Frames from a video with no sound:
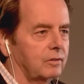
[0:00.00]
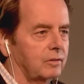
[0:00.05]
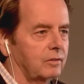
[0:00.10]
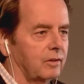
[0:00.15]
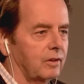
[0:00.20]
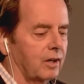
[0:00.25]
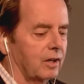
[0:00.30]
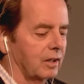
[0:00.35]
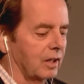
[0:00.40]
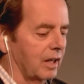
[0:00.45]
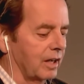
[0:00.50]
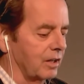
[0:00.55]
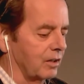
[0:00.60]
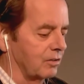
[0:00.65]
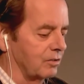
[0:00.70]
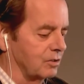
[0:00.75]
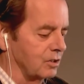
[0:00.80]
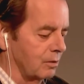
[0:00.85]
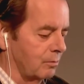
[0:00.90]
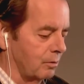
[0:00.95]
unlike
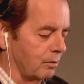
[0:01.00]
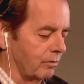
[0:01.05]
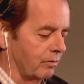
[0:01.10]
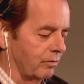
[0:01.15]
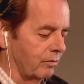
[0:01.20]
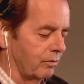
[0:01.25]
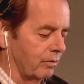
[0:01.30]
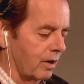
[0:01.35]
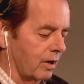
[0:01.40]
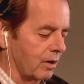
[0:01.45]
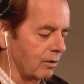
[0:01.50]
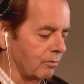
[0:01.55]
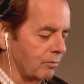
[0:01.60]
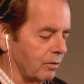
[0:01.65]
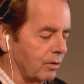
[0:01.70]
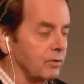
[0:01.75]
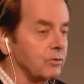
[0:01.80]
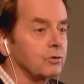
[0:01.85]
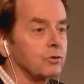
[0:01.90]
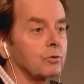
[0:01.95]
some of our
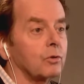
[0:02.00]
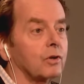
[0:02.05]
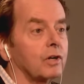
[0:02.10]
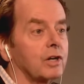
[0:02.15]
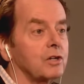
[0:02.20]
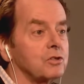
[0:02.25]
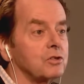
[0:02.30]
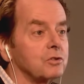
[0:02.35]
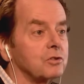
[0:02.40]
friends who are agents.